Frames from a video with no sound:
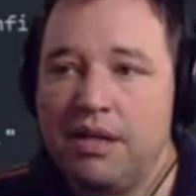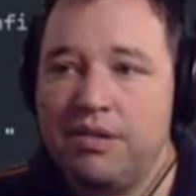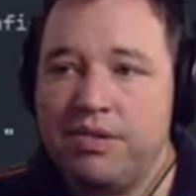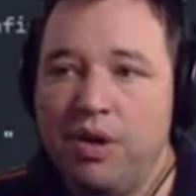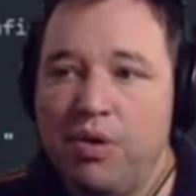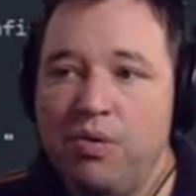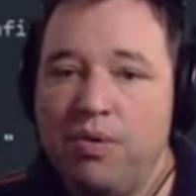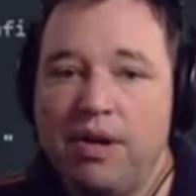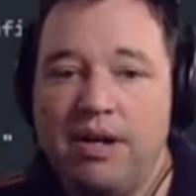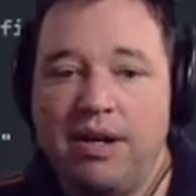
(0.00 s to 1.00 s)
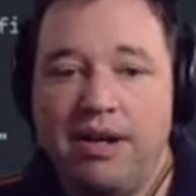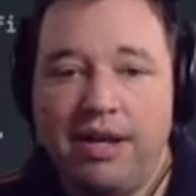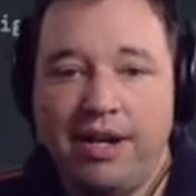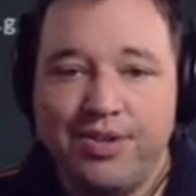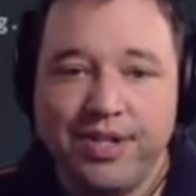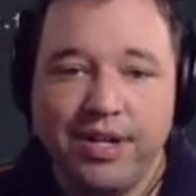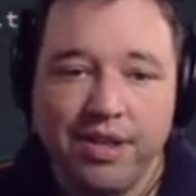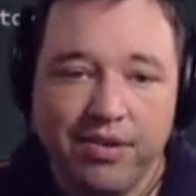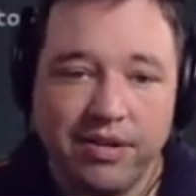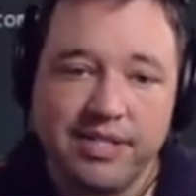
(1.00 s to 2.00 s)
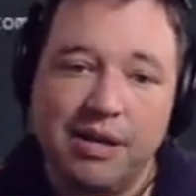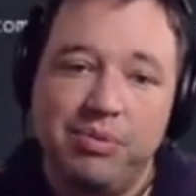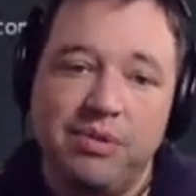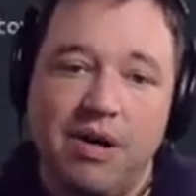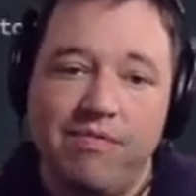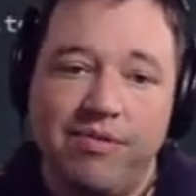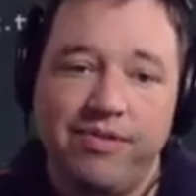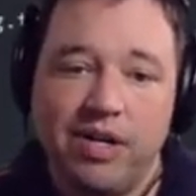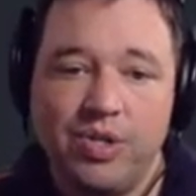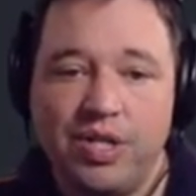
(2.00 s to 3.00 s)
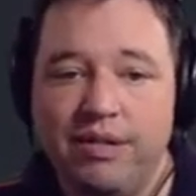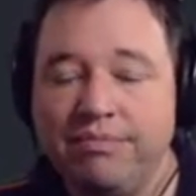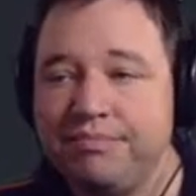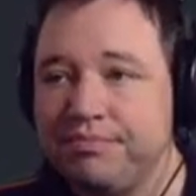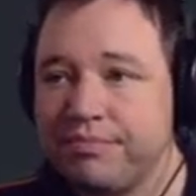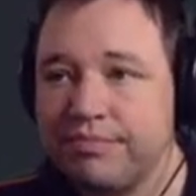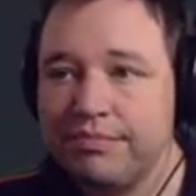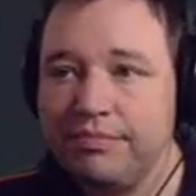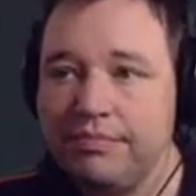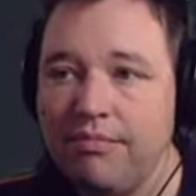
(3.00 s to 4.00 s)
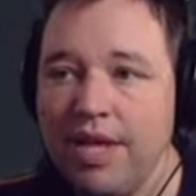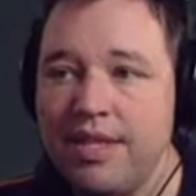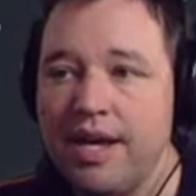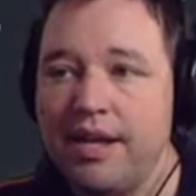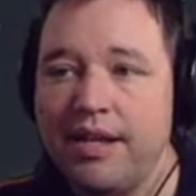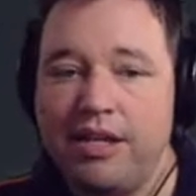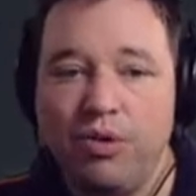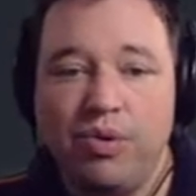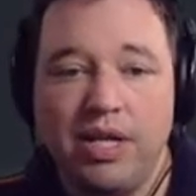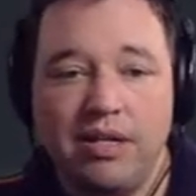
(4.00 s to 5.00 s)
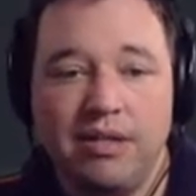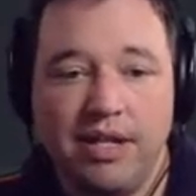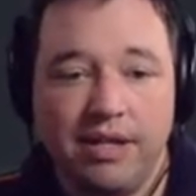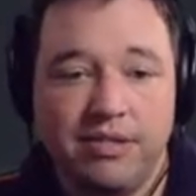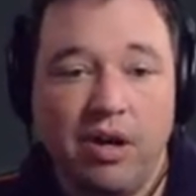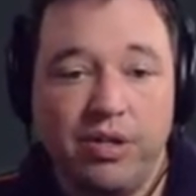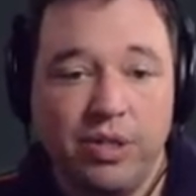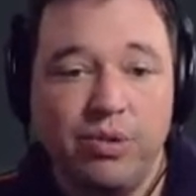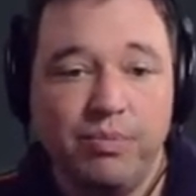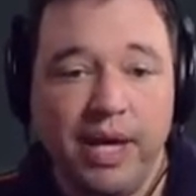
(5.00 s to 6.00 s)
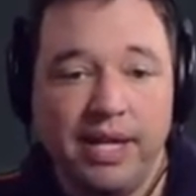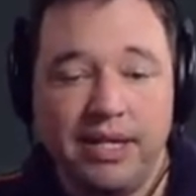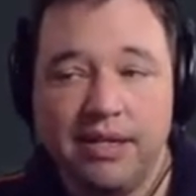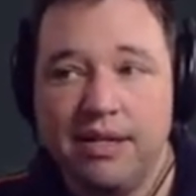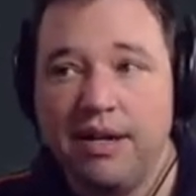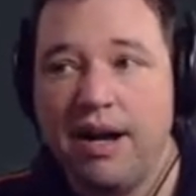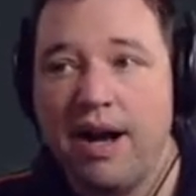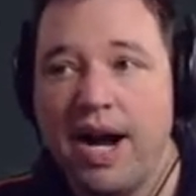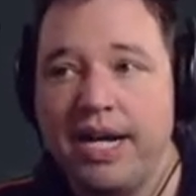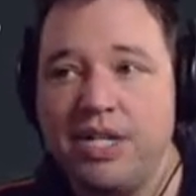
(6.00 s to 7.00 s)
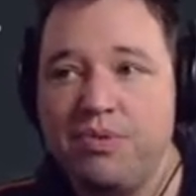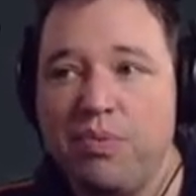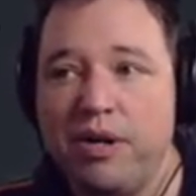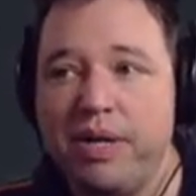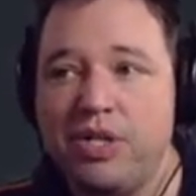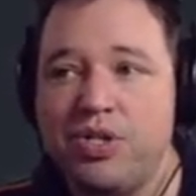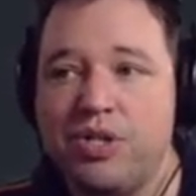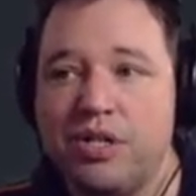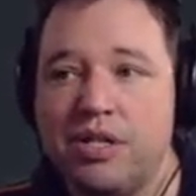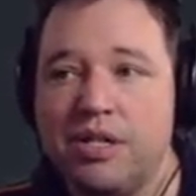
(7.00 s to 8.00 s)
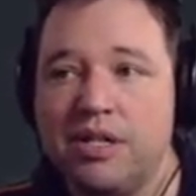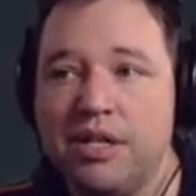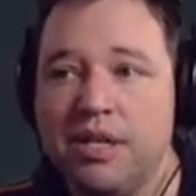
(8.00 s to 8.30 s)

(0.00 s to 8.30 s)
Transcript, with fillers: So here's another example of a function that you need, that's on you to make. I just want to make sure